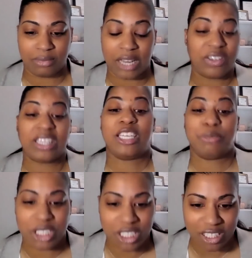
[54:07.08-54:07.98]
vending
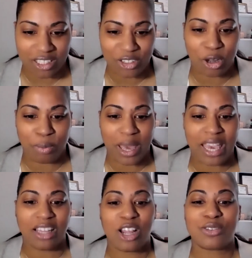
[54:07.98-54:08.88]
machine,
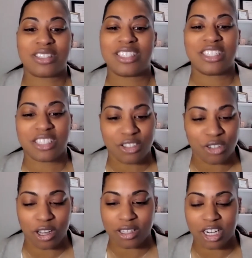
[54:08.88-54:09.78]
paying close attention,
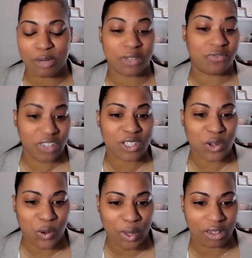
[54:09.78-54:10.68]
in terms of
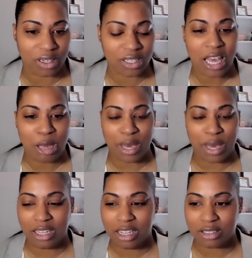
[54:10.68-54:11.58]
physical wellness,
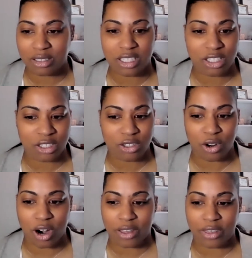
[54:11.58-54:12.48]
paying close attention,
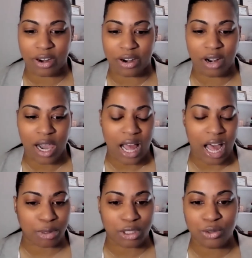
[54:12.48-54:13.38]
are there
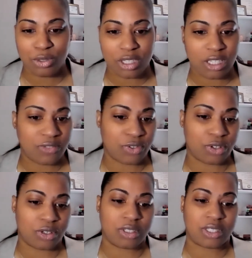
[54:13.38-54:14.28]
opportunities
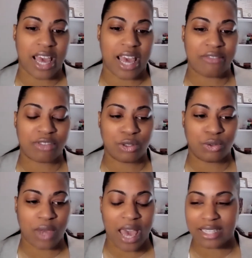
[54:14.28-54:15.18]
for staff
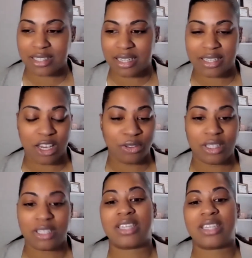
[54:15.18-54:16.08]
to access
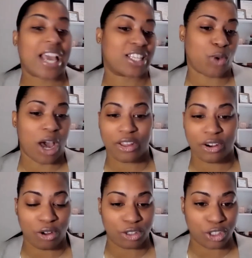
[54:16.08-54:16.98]
healthy snacks while
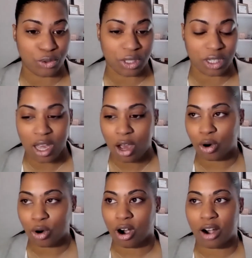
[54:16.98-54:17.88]
they're on duty?
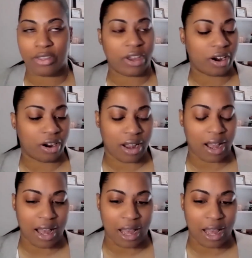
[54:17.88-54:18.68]
Or are there